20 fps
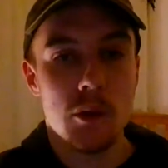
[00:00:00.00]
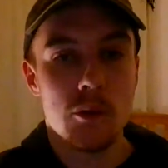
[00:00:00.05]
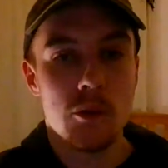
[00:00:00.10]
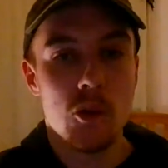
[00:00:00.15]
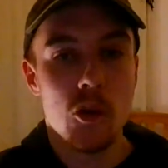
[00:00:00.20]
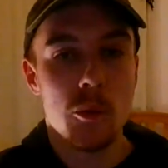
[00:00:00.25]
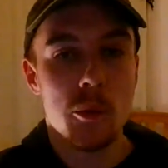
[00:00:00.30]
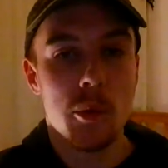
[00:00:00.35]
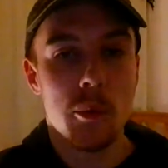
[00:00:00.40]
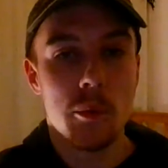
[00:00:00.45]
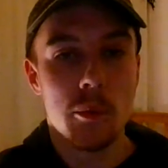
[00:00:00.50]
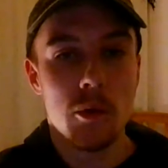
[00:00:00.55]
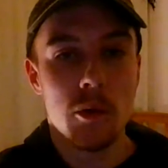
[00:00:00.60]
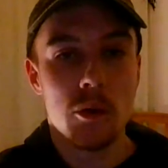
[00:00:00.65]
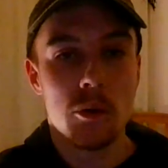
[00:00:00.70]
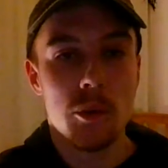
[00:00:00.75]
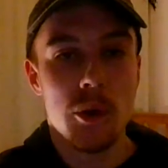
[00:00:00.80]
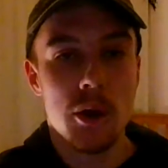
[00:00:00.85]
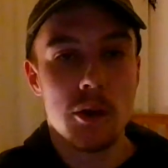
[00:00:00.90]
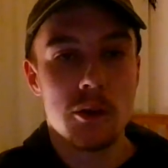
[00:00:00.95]
robot
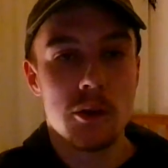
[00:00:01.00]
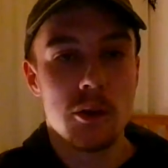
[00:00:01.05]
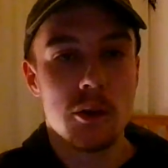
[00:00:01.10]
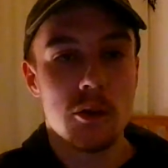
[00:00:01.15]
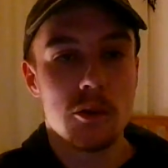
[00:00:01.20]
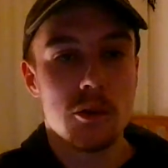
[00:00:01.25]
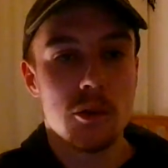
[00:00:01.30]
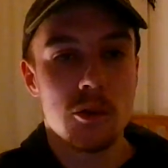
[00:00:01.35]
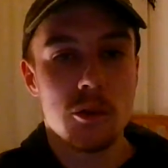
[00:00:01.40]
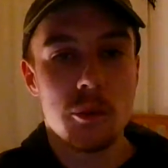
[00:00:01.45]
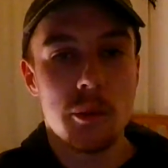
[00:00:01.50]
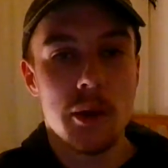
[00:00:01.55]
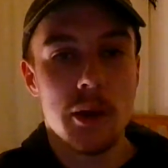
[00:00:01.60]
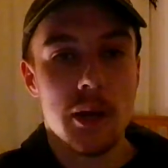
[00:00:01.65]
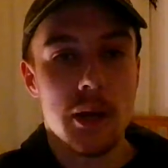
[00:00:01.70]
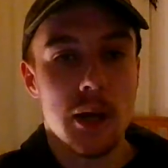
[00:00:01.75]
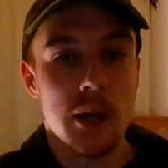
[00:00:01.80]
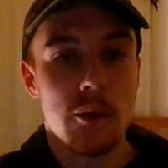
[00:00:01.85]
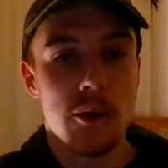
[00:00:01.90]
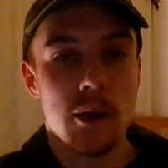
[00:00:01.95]
mode, where she just doesn't make
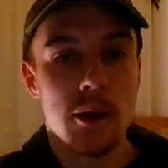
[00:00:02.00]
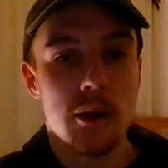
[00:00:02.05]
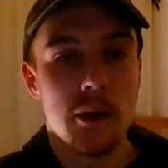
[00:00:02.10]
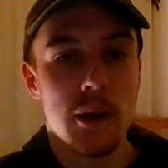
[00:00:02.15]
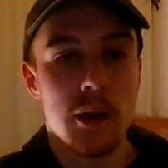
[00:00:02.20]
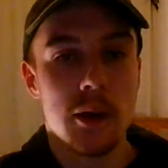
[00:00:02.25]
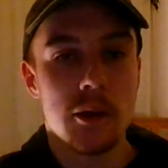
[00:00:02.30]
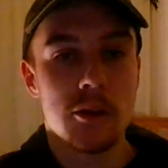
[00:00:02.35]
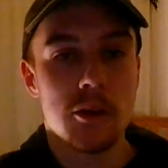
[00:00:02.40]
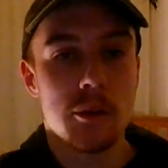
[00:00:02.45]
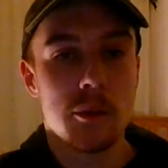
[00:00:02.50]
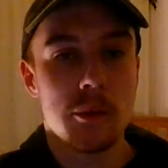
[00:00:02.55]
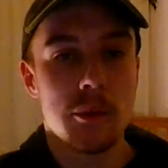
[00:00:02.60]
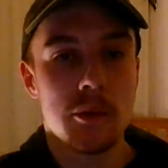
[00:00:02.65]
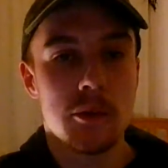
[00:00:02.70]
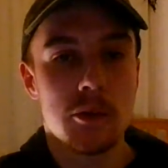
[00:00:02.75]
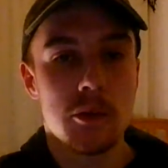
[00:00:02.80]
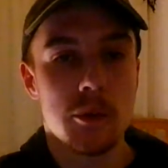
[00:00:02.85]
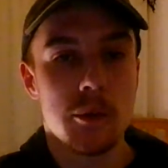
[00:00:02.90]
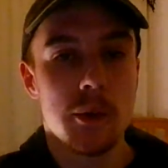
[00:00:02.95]
an error.
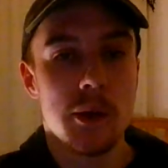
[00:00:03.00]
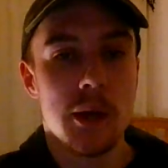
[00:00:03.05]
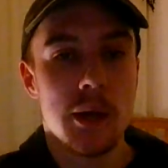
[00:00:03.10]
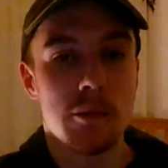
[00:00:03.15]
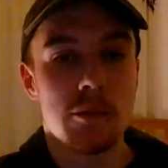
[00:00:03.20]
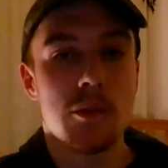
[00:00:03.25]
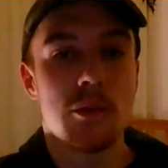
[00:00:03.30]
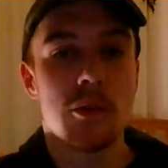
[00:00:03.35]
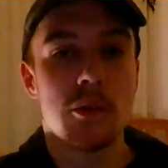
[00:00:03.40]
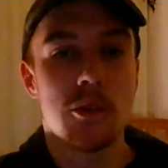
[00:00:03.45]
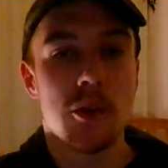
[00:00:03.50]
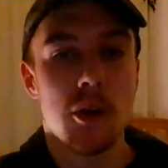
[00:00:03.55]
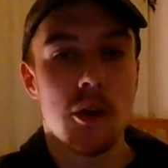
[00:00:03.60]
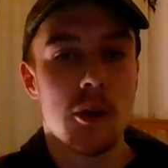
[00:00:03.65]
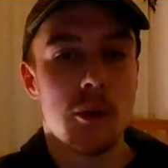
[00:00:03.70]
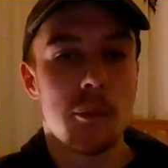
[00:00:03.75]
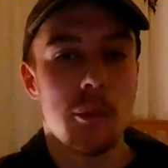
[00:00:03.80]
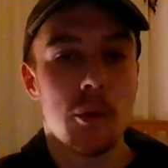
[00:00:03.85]
She made every return on